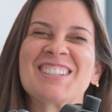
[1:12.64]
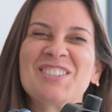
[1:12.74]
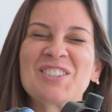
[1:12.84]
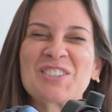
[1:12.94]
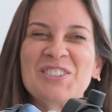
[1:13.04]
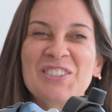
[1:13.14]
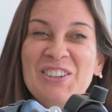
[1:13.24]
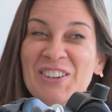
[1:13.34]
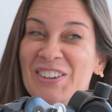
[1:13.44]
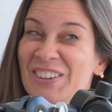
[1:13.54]
Good to
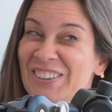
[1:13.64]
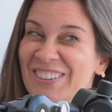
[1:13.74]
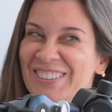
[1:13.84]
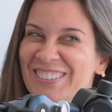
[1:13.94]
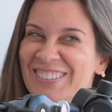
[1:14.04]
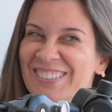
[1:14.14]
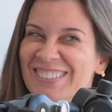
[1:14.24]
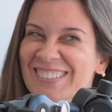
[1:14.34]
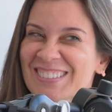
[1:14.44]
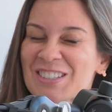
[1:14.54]

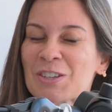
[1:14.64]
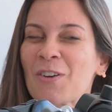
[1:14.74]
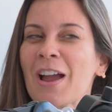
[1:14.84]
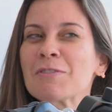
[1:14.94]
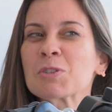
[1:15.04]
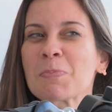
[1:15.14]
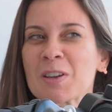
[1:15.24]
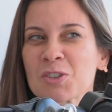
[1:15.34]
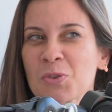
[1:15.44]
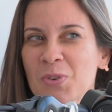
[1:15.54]
know. So I have
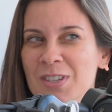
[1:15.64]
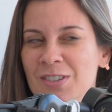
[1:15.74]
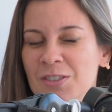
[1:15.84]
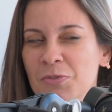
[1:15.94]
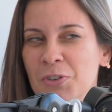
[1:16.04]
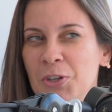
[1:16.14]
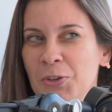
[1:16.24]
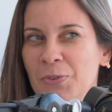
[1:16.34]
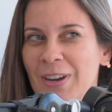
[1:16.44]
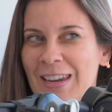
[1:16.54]
special questions for
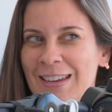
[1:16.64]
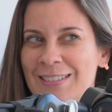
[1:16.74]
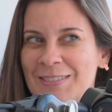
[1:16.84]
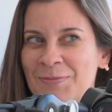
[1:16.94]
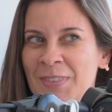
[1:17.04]
you again.